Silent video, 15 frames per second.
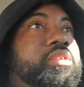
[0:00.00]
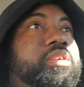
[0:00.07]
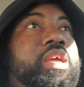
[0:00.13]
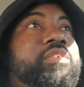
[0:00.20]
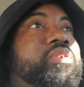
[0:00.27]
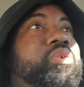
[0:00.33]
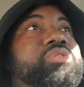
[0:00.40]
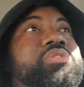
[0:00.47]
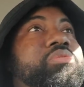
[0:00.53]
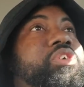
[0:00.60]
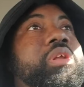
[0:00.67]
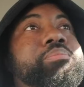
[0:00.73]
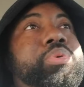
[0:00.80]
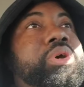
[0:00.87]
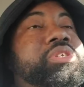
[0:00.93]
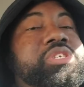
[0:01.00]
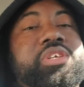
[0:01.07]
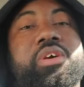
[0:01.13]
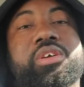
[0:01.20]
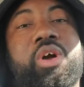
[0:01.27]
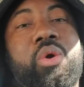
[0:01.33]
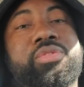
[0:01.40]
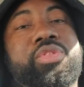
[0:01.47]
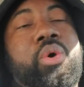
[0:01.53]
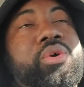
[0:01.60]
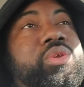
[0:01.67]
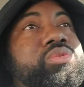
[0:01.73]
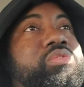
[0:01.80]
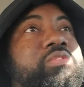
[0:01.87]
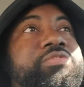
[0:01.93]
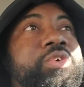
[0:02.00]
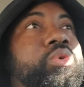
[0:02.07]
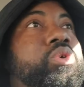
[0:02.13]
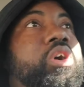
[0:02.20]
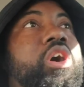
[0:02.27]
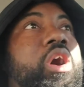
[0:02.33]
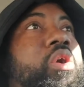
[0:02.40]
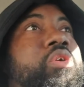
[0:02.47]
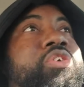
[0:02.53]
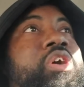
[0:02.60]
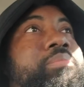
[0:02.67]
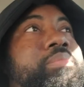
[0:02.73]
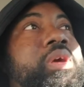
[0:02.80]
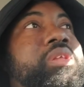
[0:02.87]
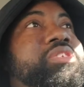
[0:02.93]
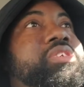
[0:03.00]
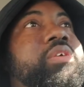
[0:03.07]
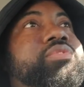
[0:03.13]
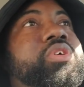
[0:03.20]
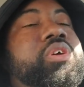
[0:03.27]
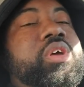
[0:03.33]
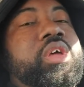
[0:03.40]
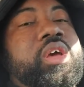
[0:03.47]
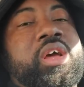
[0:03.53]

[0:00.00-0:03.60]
giving you some good pussy or throwing you some food or a home-cooked meal or something.